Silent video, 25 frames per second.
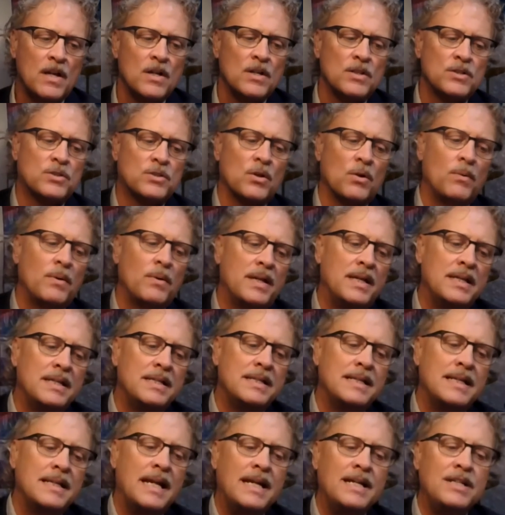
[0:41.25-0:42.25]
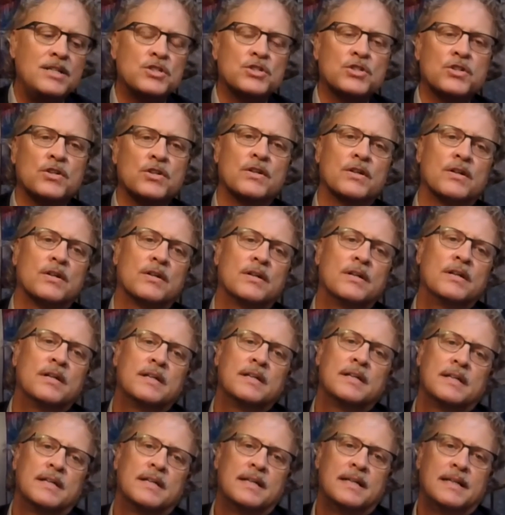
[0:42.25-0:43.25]
So in nature,
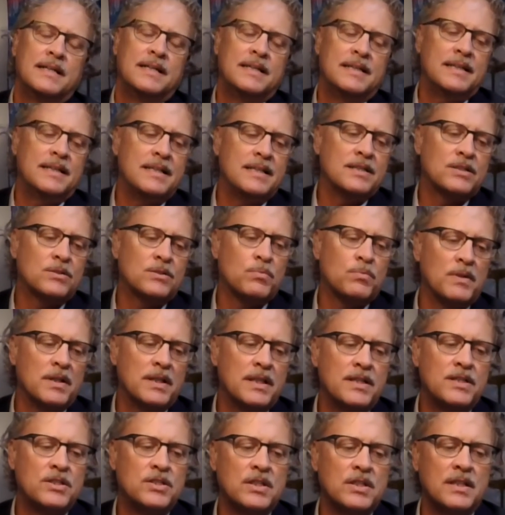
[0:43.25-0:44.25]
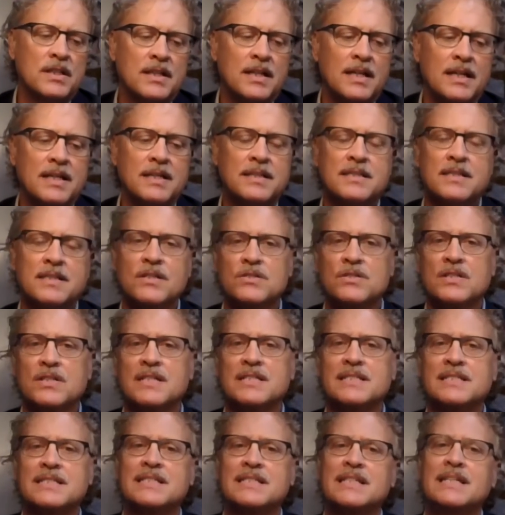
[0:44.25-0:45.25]
in this religion, there's
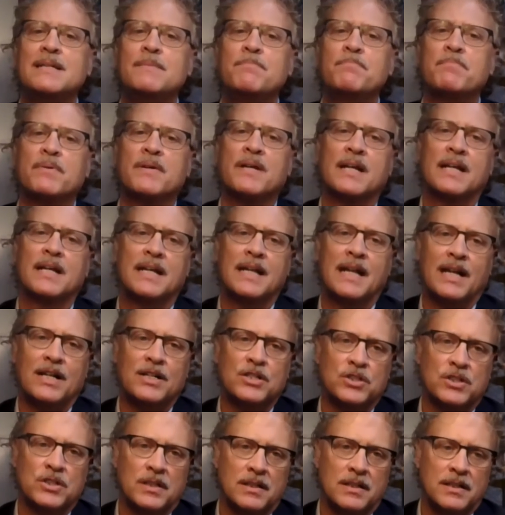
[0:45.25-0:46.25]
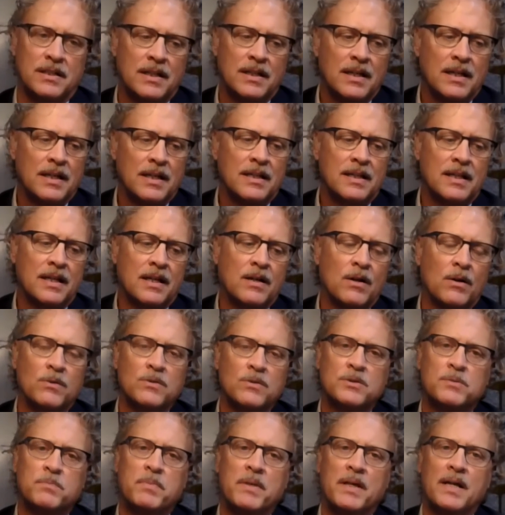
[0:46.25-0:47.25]
a deep connection that
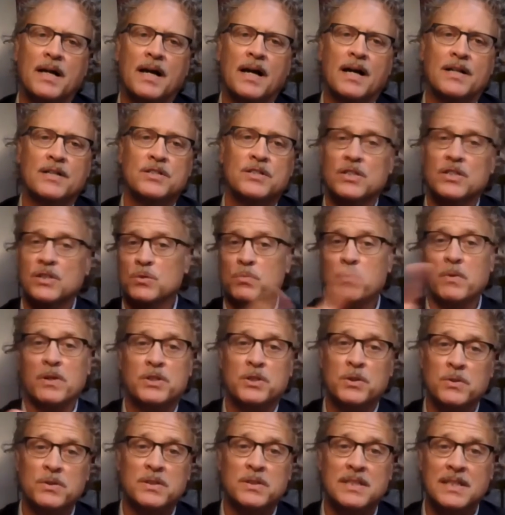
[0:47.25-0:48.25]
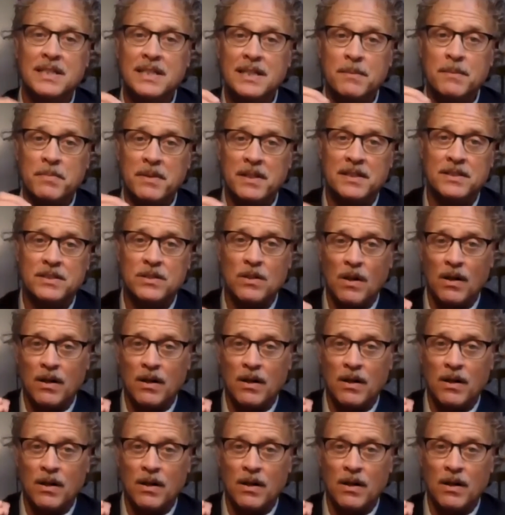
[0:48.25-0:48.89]
goes beyond just what you see, but